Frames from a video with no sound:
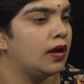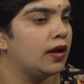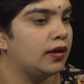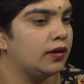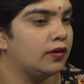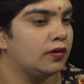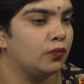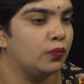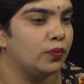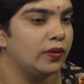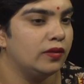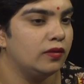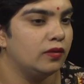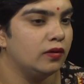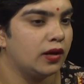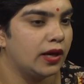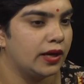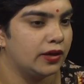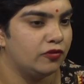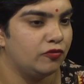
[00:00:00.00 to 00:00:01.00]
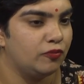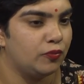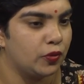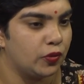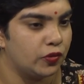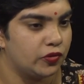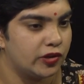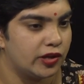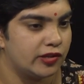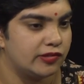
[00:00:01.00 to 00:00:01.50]
And with the kind of
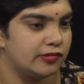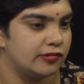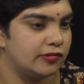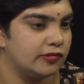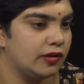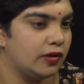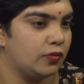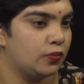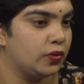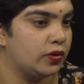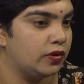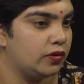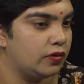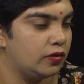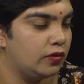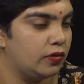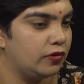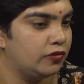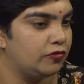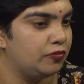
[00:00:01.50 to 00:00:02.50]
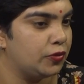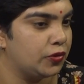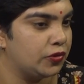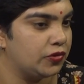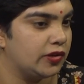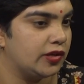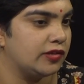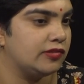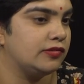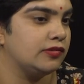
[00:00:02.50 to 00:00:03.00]
protests, there were a lot of
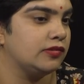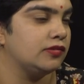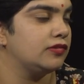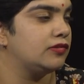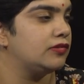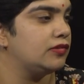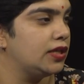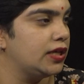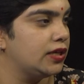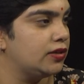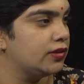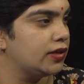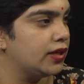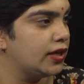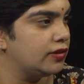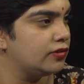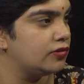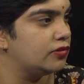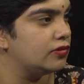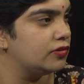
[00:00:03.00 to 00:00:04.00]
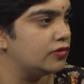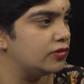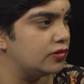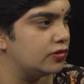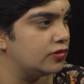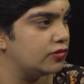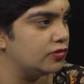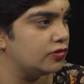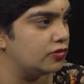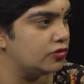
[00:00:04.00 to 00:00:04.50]
protests in the state against the
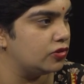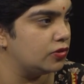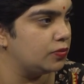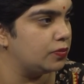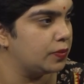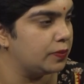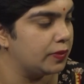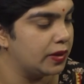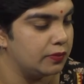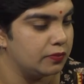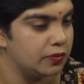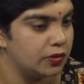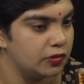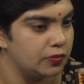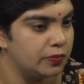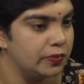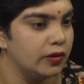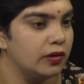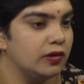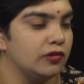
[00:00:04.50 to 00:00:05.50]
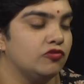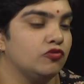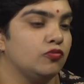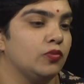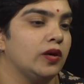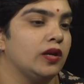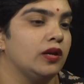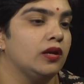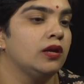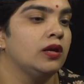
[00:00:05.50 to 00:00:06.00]
Citizenship Amendment Bill as
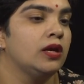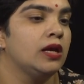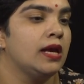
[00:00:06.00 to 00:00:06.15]
well.